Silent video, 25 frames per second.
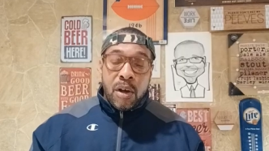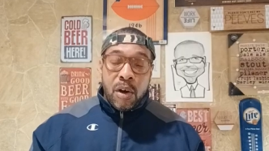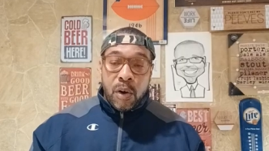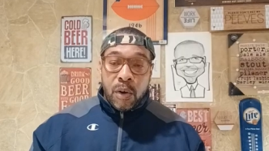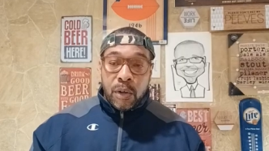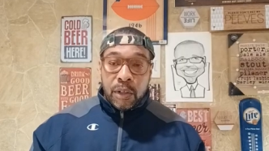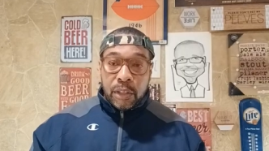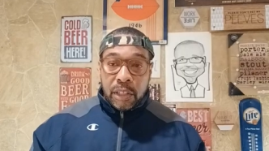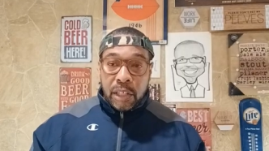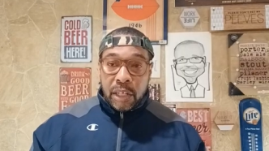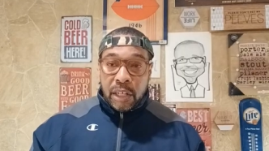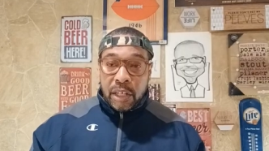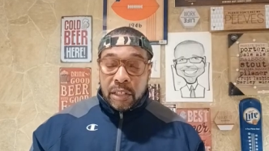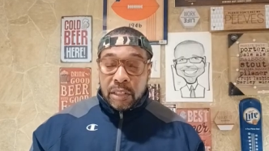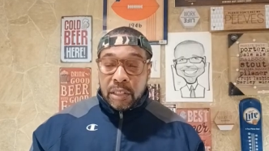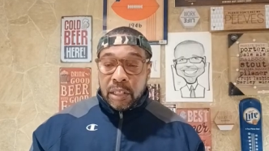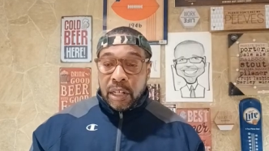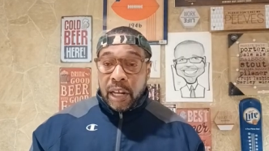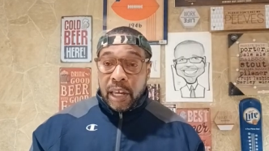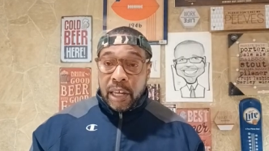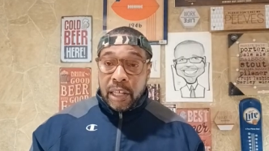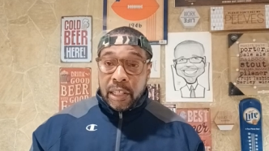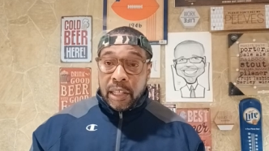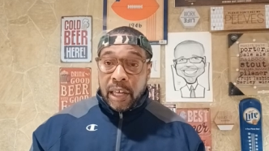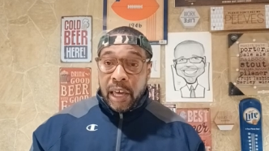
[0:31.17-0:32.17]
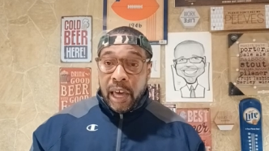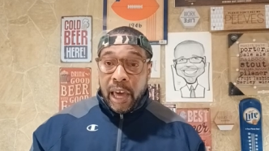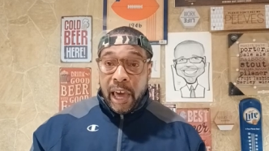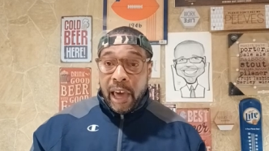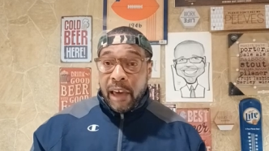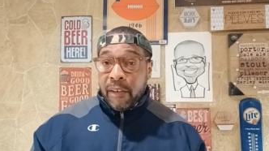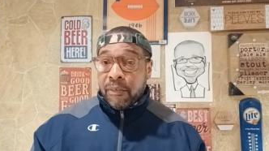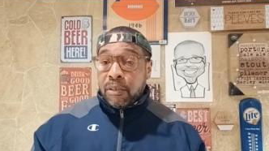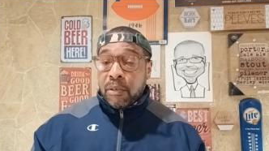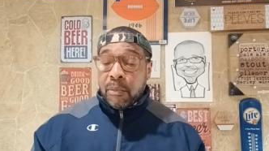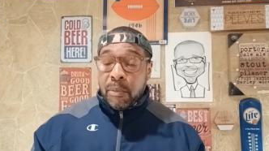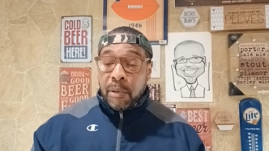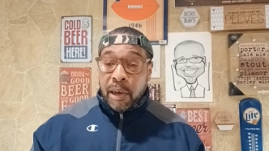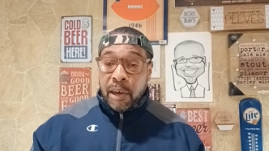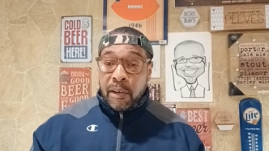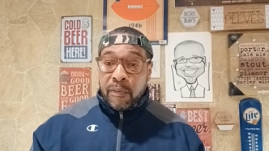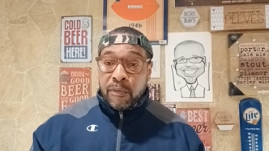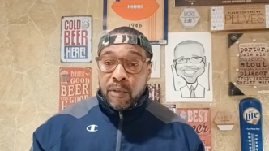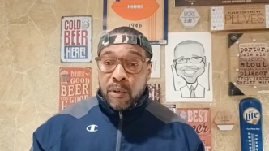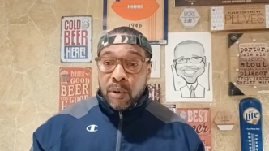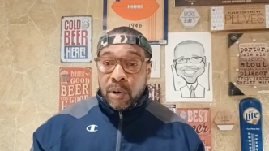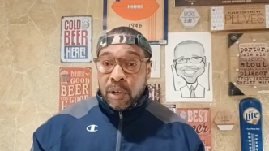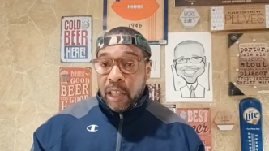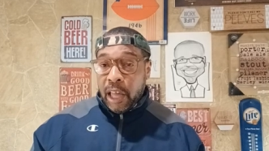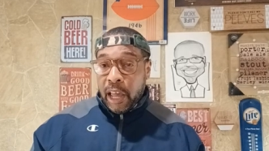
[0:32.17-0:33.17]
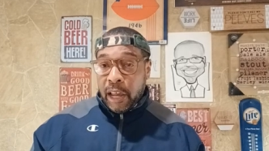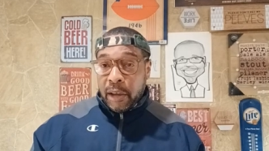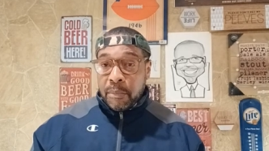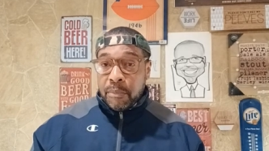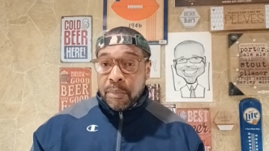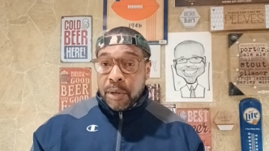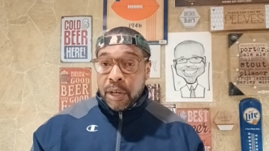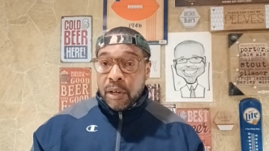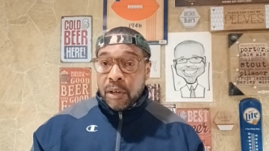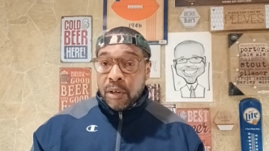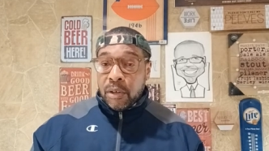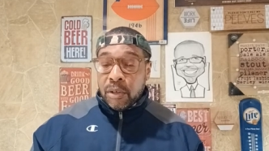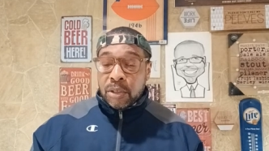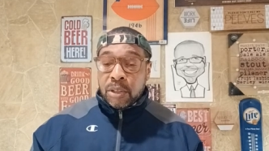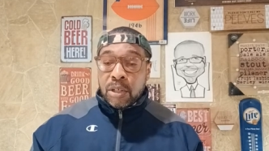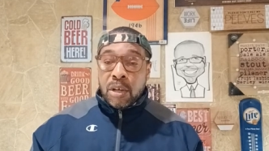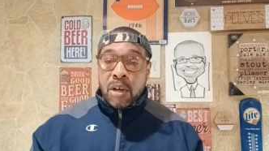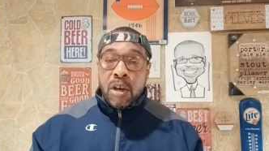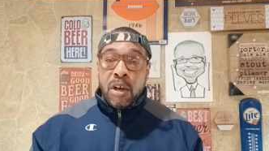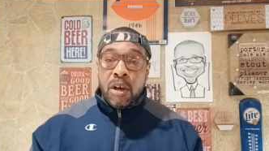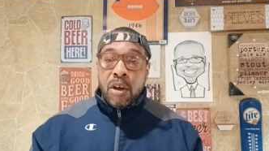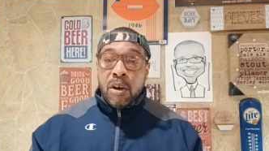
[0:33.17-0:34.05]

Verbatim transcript: on things that I either have to pay for, like bills,